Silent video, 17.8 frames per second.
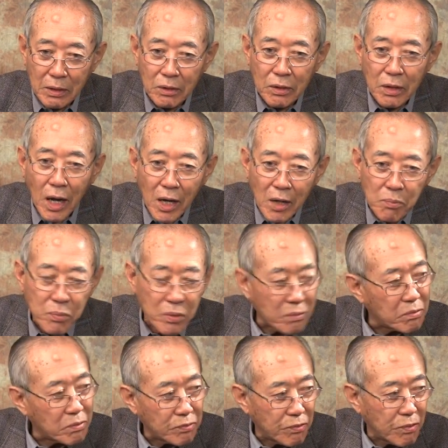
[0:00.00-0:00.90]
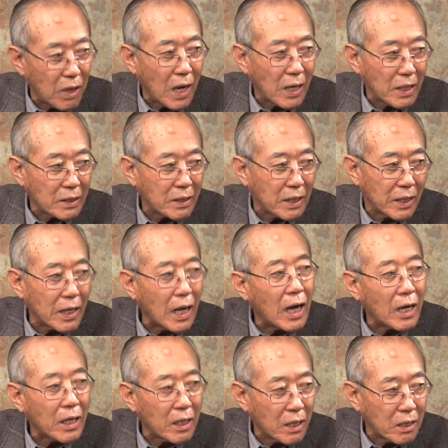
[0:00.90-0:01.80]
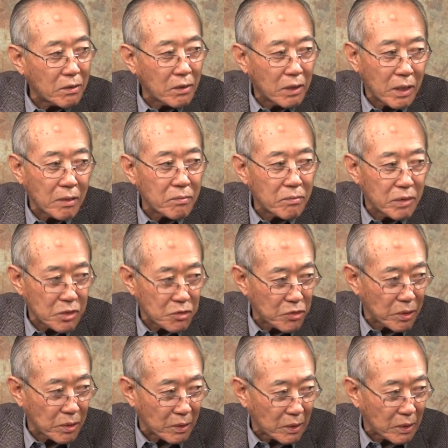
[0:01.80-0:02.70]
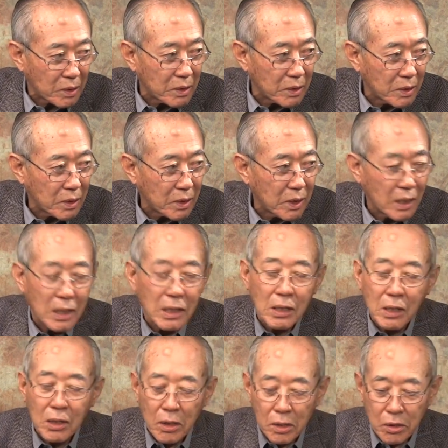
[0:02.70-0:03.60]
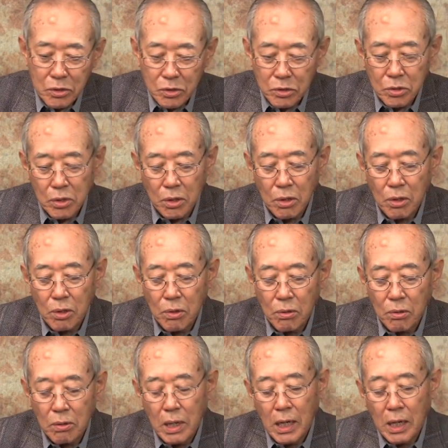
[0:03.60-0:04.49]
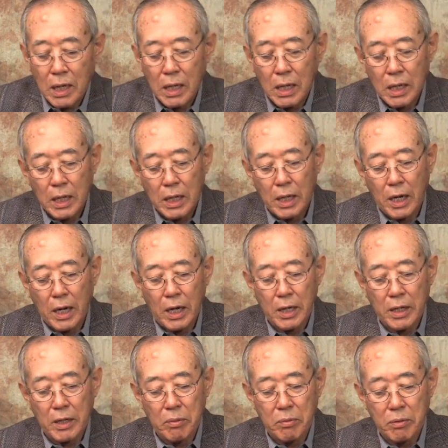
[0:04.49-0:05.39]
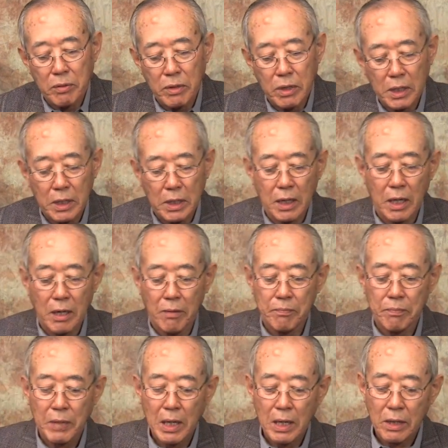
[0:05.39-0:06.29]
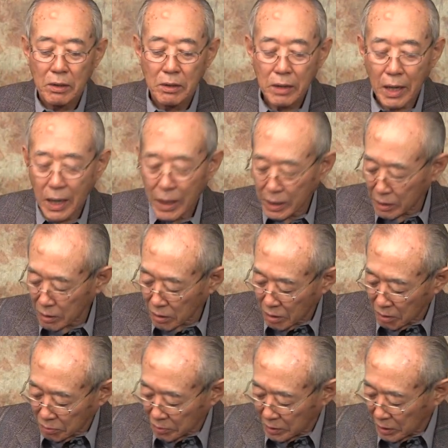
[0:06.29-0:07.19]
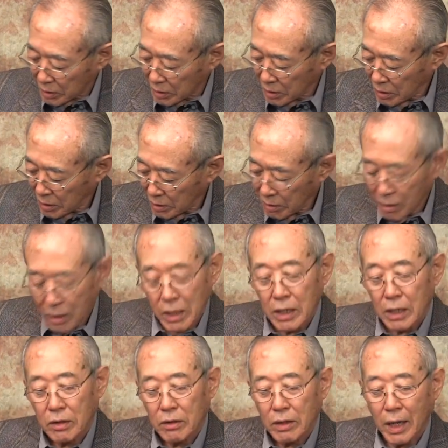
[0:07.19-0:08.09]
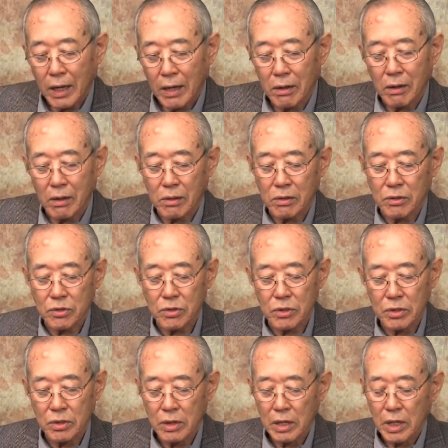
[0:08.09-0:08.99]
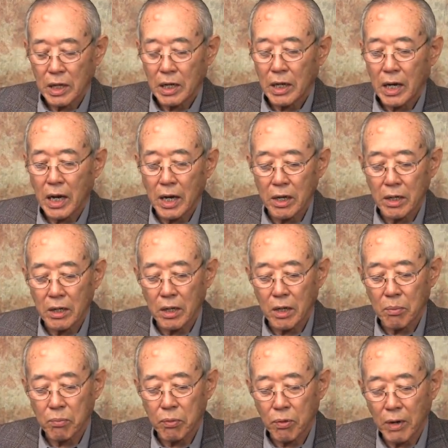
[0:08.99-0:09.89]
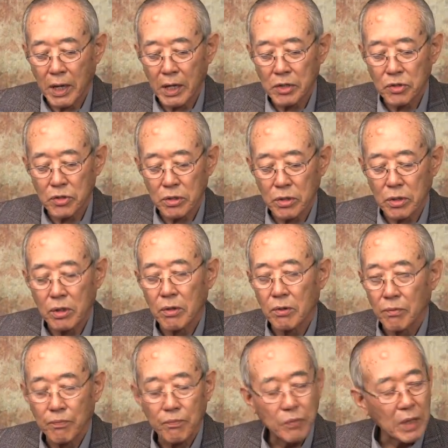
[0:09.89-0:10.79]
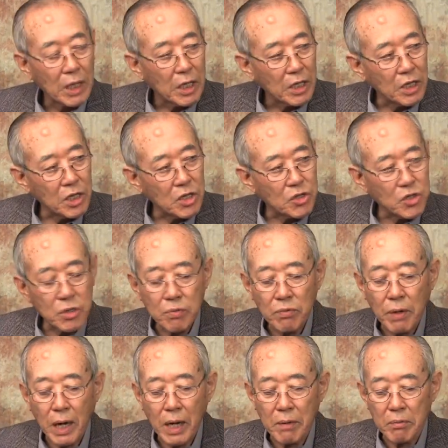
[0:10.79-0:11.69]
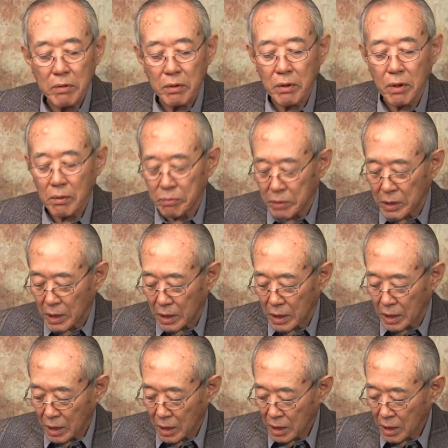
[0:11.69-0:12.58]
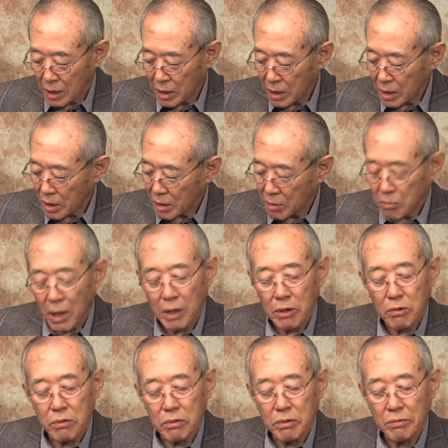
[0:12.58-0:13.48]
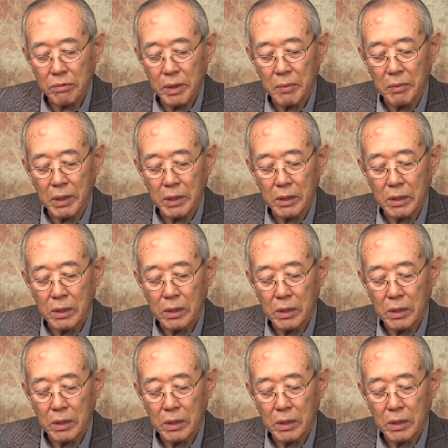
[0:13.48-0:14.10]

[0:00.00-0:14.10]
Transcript: type of a fly that I had envisioned. So even the tying of the tails, I placed each fiber of the microfibet